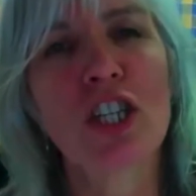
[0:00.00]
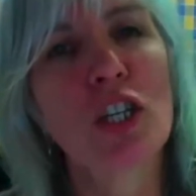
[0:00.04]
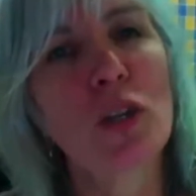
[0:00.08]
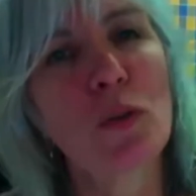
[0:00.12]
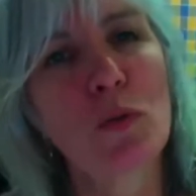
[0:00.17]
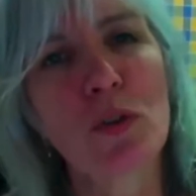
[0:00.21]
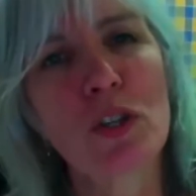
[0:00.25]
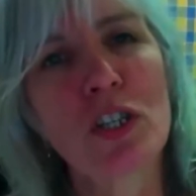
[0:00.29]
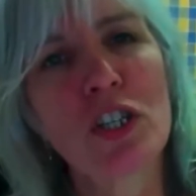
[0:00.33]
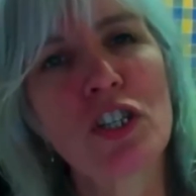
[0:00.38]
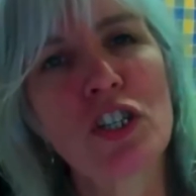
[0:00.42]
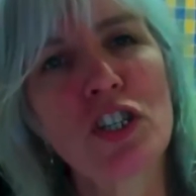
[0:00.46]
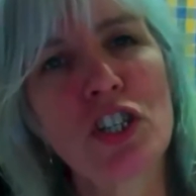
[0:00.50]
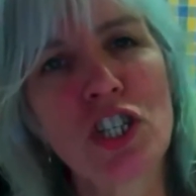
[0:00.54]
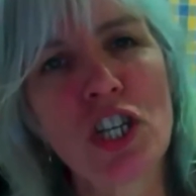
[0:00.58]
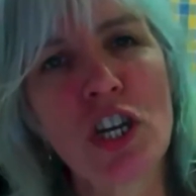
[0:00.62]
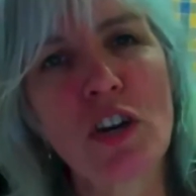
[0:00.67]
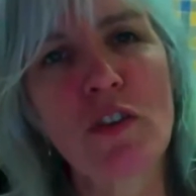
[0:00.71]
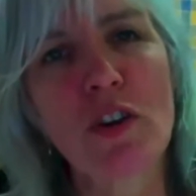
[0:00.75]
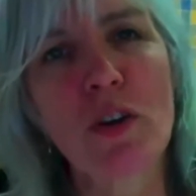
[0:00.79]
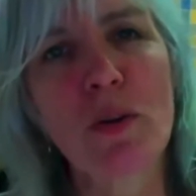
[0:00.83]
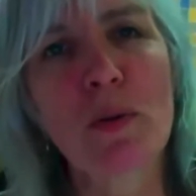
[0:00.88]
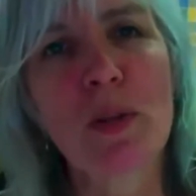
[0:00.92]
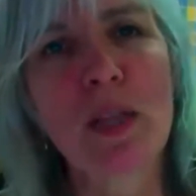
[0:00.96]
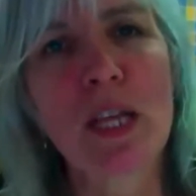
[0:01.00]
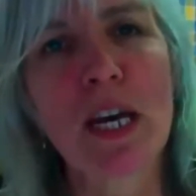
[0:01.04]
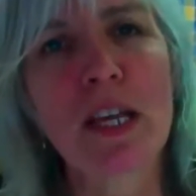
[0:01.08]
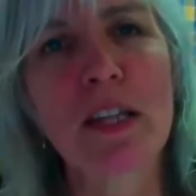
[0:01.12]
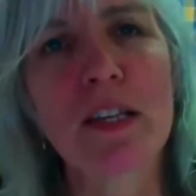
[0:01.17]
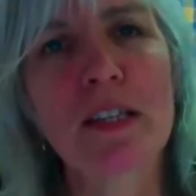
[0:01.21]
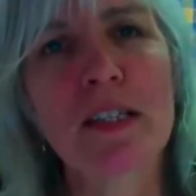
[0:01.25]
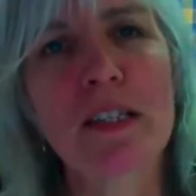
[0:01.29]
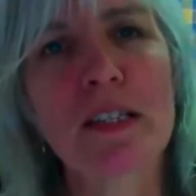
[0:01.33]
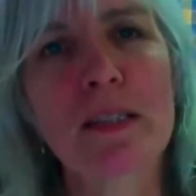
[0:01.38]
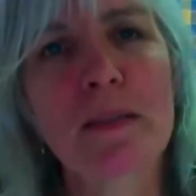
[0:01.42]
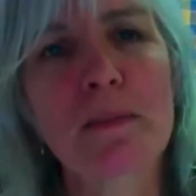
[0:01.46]
in order to share it with
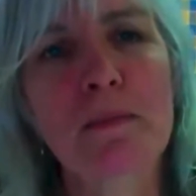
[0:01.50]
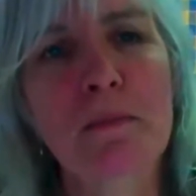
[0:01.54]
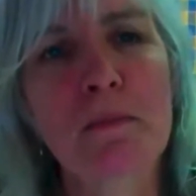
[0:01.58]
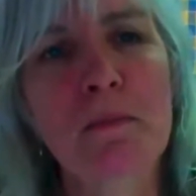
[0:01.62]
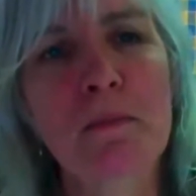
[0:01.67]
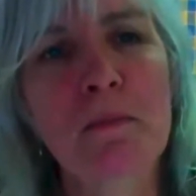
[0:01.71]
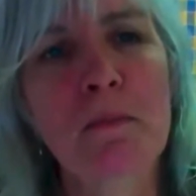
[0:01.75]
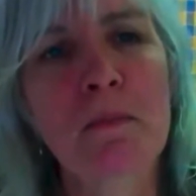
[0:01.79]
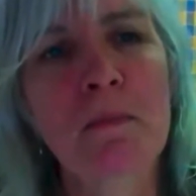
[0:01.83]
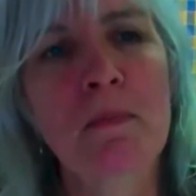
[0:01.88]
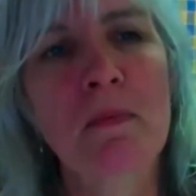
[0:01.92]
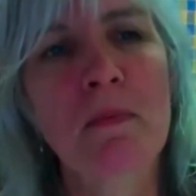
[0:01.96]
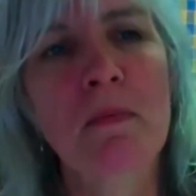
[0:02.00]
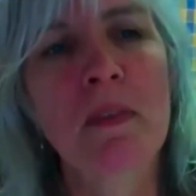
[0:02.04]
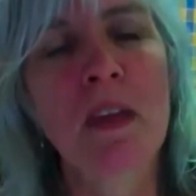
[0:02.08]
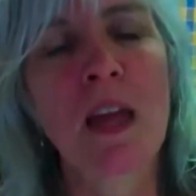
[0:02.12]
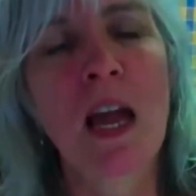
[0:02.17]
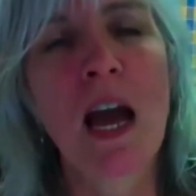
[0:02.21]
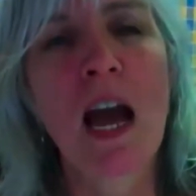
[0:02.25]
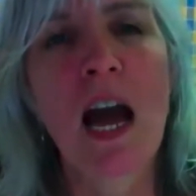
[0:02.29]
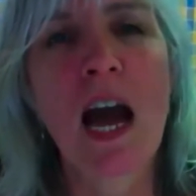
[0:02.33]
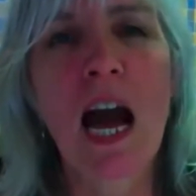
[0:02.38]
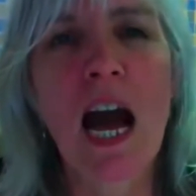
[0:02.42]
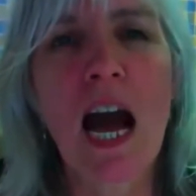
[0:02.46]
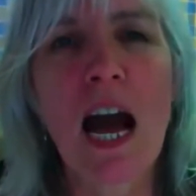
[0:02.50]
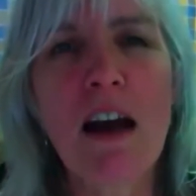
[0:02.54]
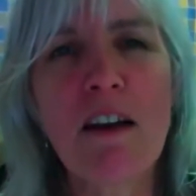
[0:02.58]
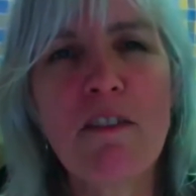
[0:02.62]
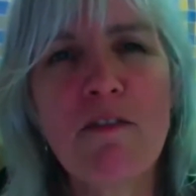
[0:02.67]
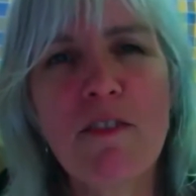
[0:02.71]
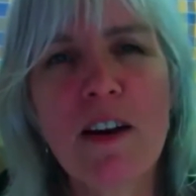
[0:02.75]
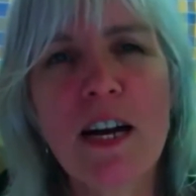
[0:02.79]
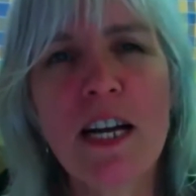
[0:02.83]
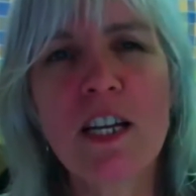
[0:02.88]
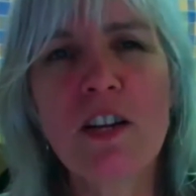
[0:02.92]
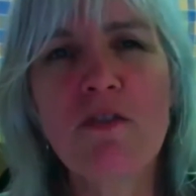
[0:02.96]
others. I
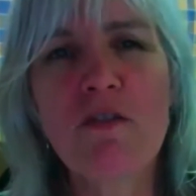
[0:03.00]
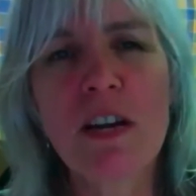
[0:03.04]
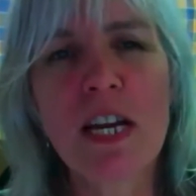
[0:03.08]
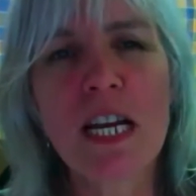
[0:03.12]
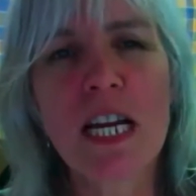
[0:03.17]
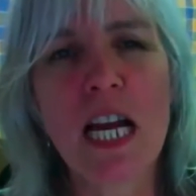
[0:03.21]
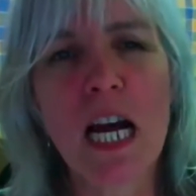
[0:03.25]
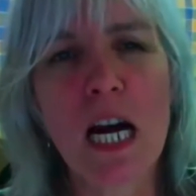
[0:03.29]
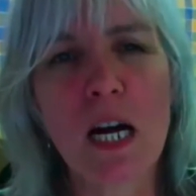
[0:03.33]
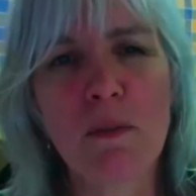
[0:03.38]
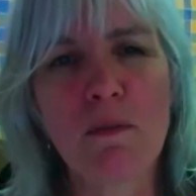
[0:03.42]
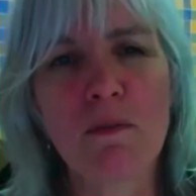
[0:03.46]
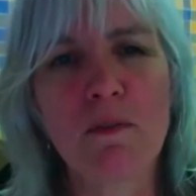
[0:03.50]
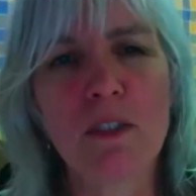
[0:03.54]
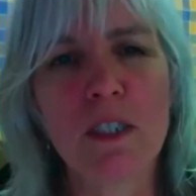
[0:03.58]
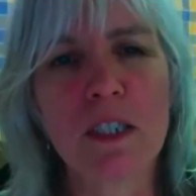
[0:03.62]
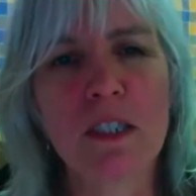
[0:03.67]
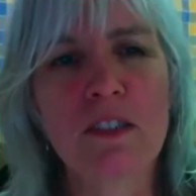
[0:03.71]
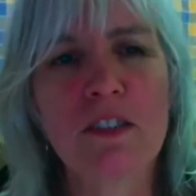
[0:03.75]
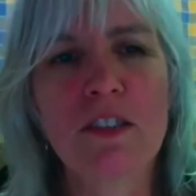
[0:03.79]
find it really helpful